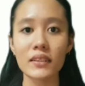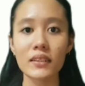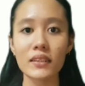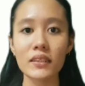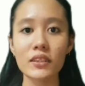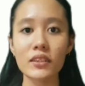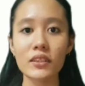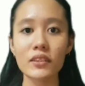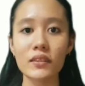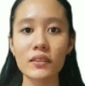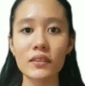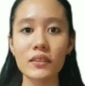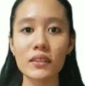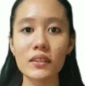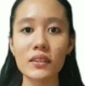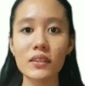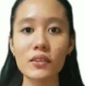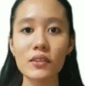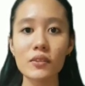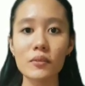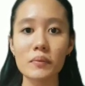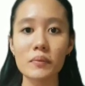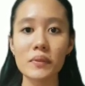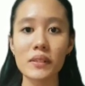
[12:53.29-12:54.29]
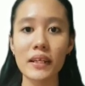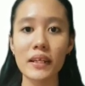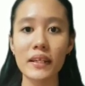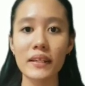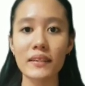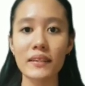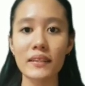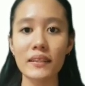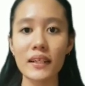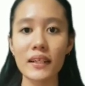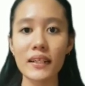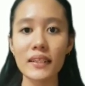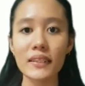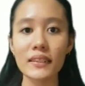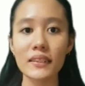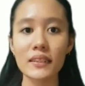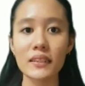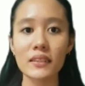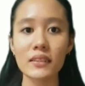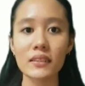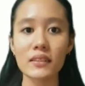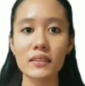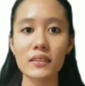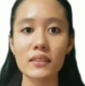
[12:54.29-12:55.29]
is chosen to be analyzed
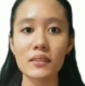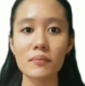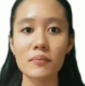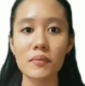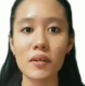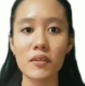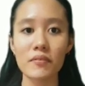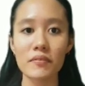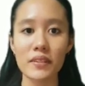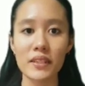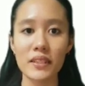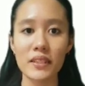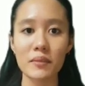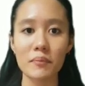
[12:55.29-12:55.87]
in terms of